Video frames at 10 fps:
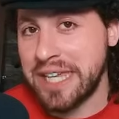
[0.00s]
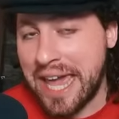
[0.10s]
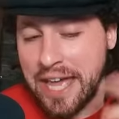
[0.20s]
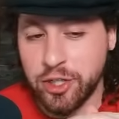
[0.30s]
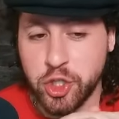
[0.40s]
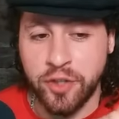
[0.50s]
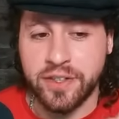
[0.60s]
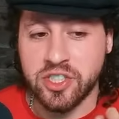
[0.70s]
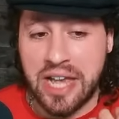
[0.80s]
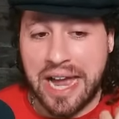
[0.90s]
hedge on the
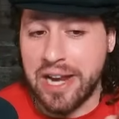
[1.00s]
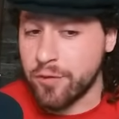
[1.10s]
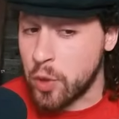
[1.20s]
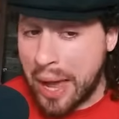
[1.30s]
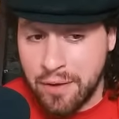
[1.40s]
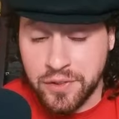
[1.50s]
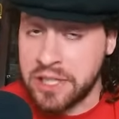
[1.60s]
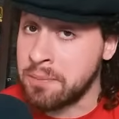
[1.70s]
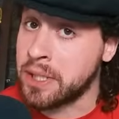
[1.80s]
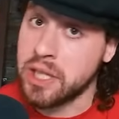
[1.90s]
side if you have
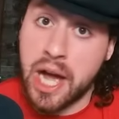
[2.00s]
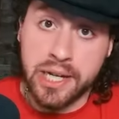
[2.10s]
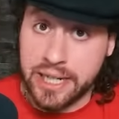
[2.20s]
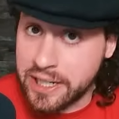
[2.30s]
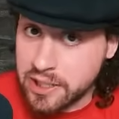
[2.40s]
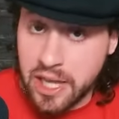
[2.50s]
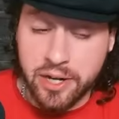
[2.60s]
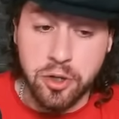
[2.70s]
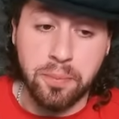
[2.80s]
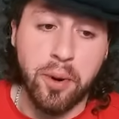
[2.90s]
Lima locking in a lot
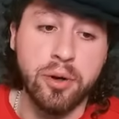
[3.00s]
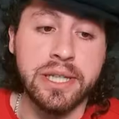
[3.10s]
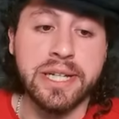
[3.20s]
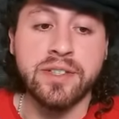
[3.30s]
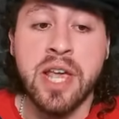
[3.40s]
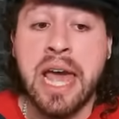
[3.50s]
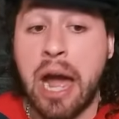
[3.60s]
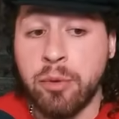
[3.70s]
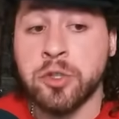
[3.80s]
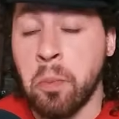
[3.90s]
of your parlays.
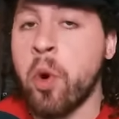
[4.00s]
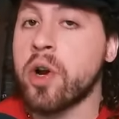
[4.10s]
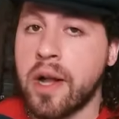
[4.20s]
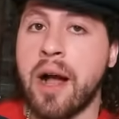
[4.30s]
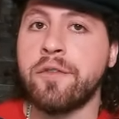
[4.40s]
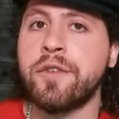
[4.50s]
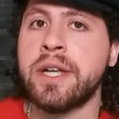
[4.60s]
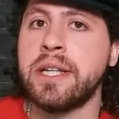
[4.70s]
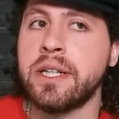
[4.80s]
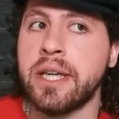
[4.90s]
I was more
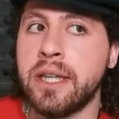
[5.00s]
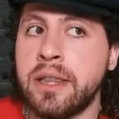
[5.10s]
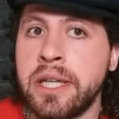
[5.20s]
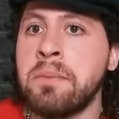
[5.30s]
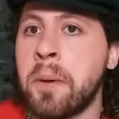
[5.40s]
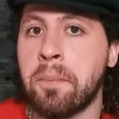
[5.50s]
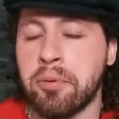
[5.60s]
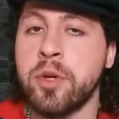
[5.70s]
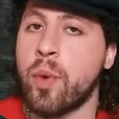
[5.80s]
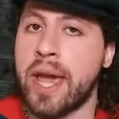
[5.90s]
confident in Lima
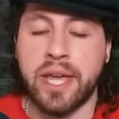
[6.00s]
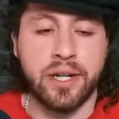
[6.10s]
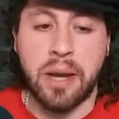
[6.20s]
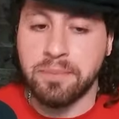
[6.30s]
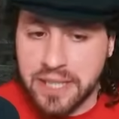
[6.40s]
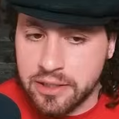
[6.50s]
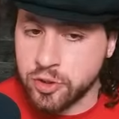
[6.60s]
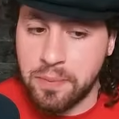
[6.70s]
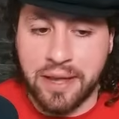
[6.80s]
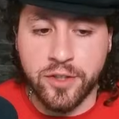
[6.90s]
pre-weigh-in. I'm telling
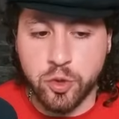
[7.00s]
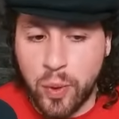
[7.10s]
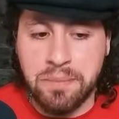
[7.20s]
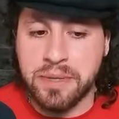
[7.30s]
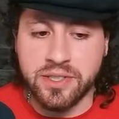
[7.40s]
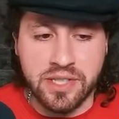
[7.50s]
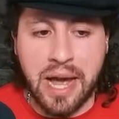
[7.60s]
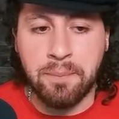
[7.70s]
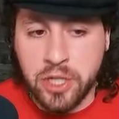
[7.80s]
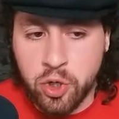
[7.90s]
you, man, this weight miss
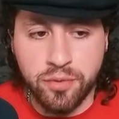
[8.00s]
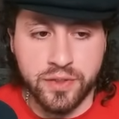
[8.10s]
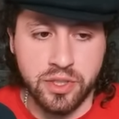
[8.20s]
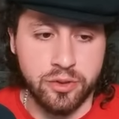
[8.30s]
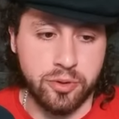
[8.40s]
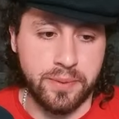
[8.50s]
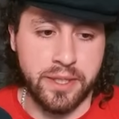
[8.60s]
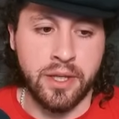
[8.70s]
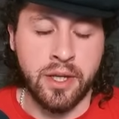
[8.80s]
got me nervous a little bit.